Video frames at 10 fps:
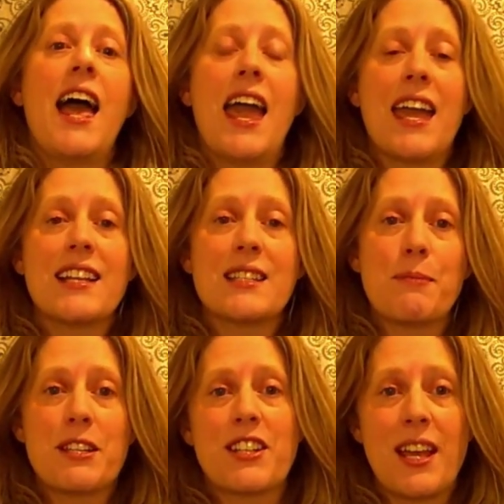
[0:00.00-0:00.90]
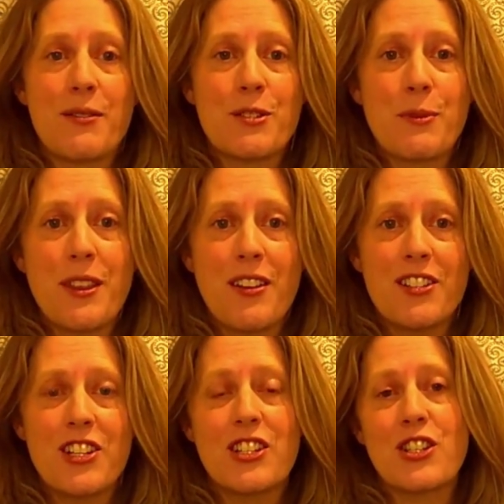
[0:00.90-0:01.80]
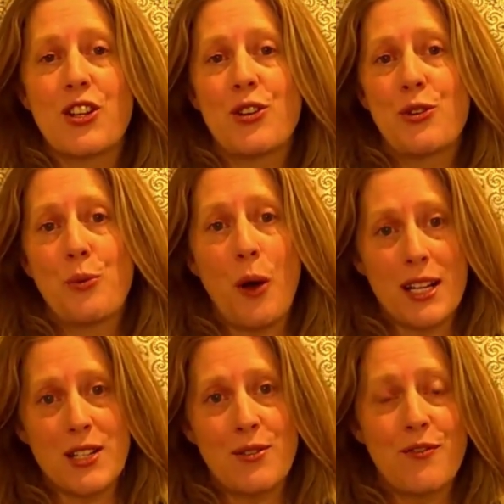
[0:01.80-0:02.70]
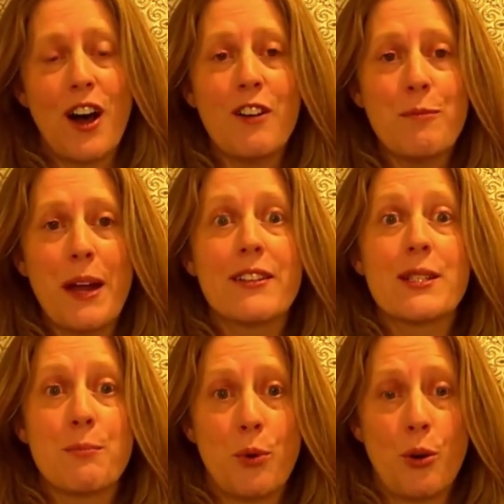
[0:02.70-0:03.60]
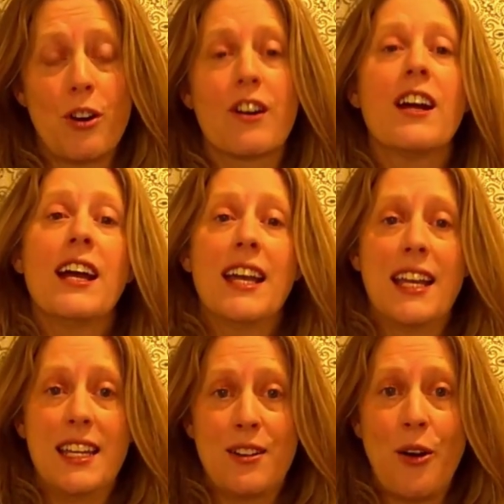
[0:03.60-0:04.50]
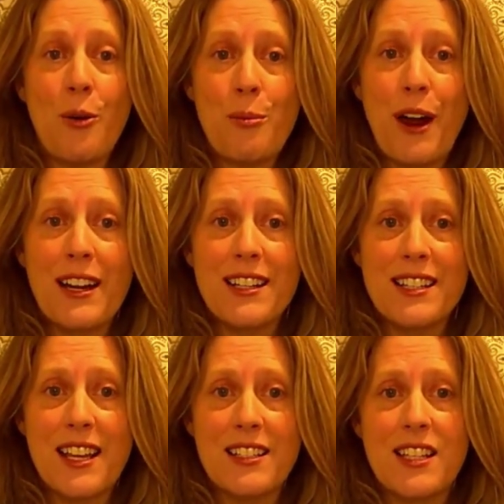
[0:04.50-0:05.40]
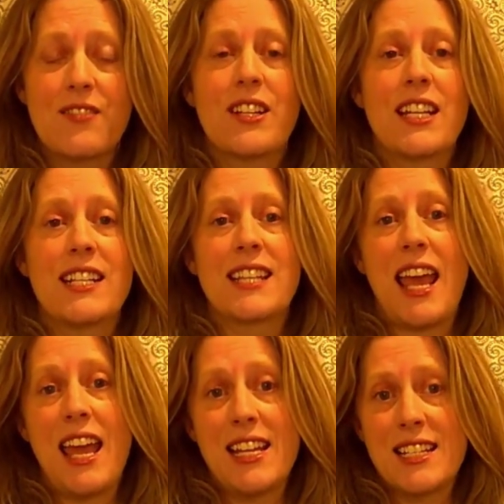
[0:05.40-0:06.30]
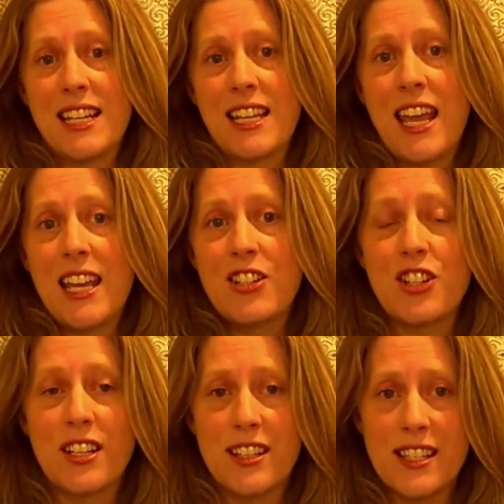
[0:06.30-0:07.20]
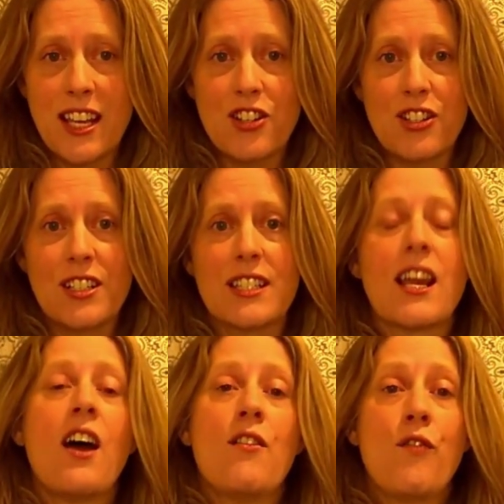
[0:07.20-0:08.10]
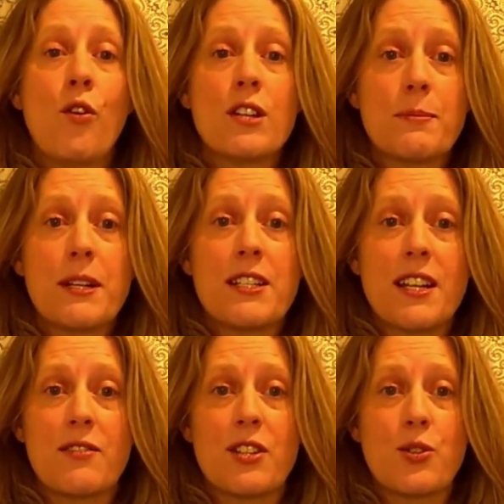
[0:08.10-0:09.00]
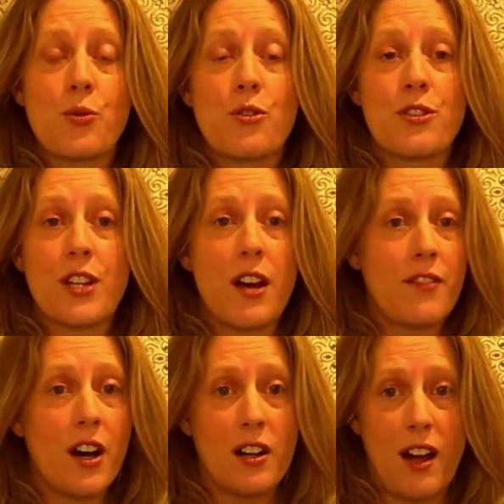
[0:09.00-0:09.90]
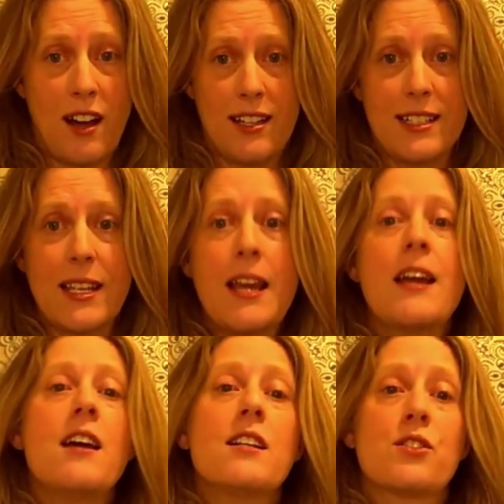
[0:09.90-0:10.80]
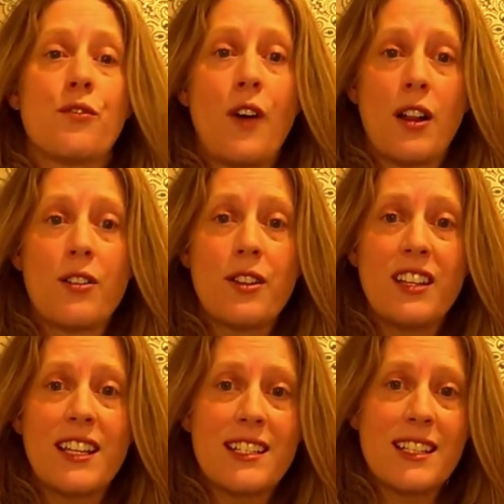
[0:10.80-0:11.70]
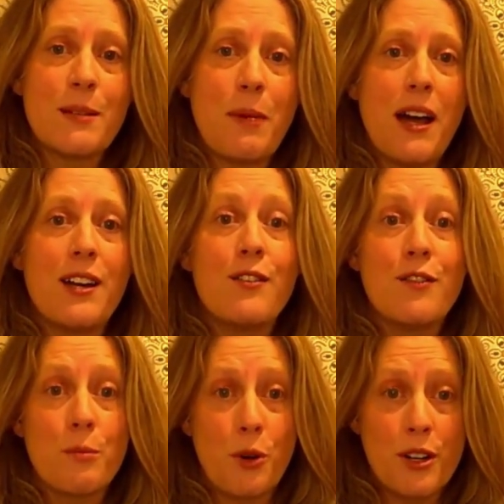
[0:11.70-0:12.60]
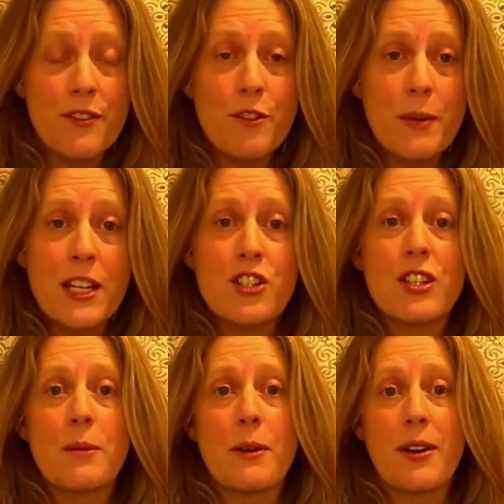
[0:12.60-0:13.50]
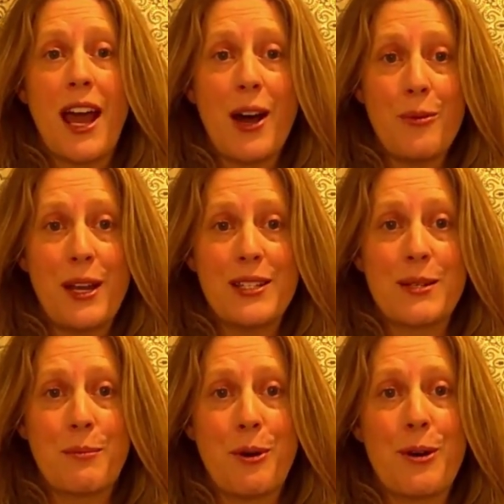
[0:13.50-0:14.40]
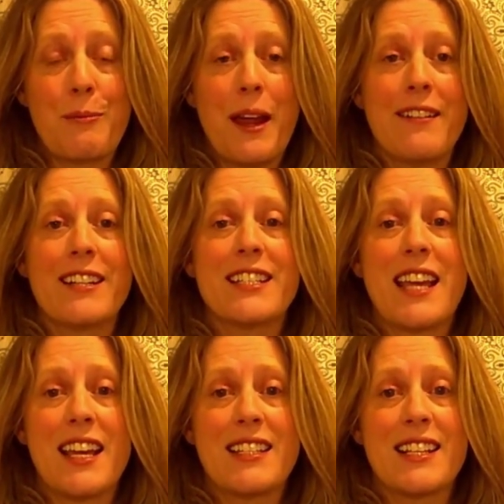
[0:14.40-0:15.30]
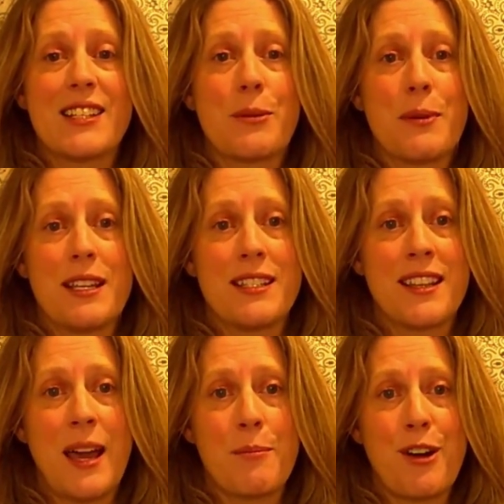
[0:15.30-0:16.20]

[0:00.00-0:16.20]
and speech language pathologists who want to involve parents more in home practice activities and engage in the sessions for speech sound disorders of all kinds. So follow the links in the bio for more information about how we support parents and SLPs in that